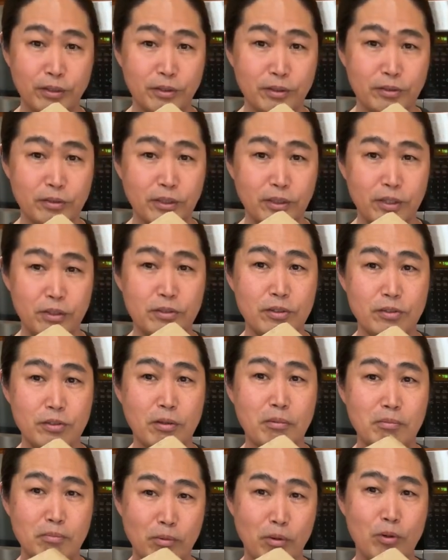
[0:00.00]
So this is the
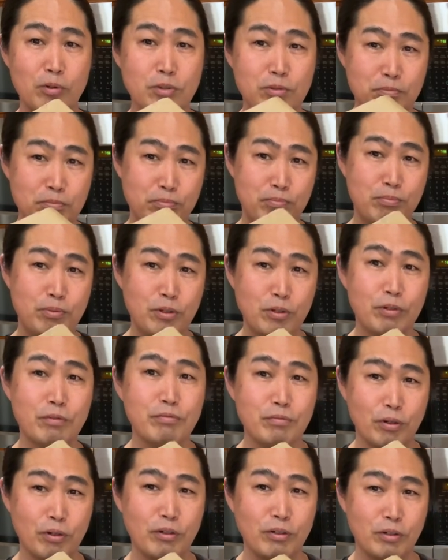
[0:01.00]
most
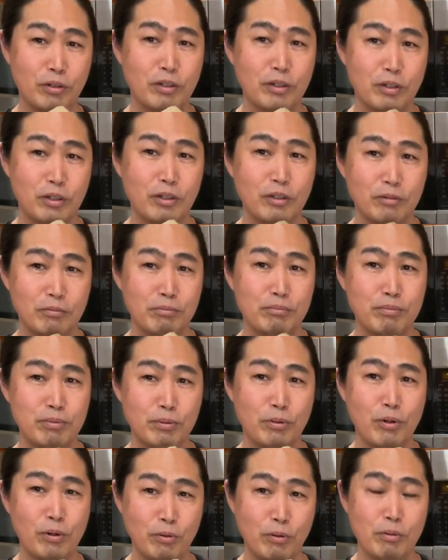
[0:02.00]
beautiful
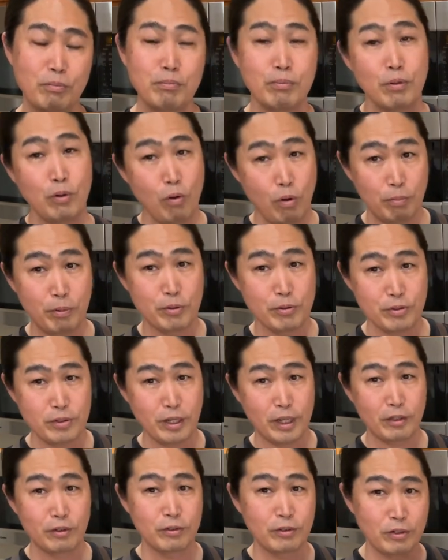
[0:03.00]
prober
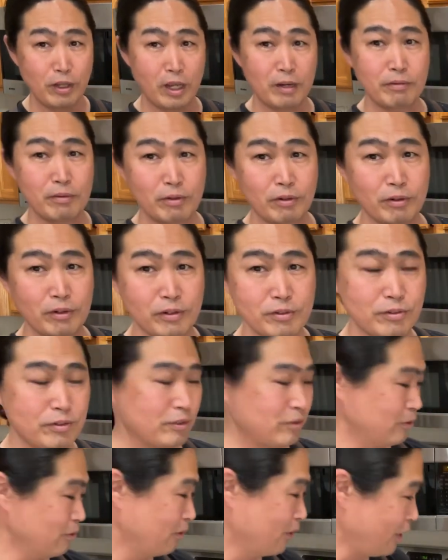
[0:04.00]
set you ever gonna see in
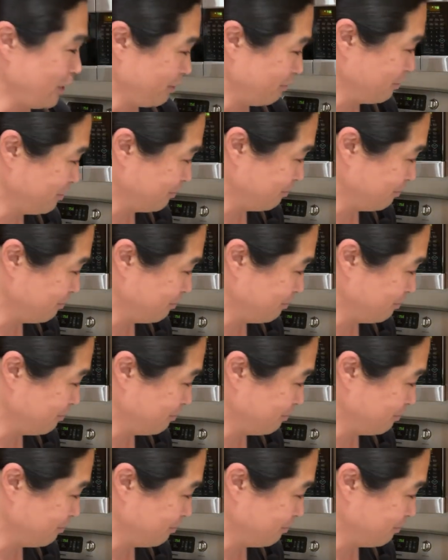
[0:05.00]
your life.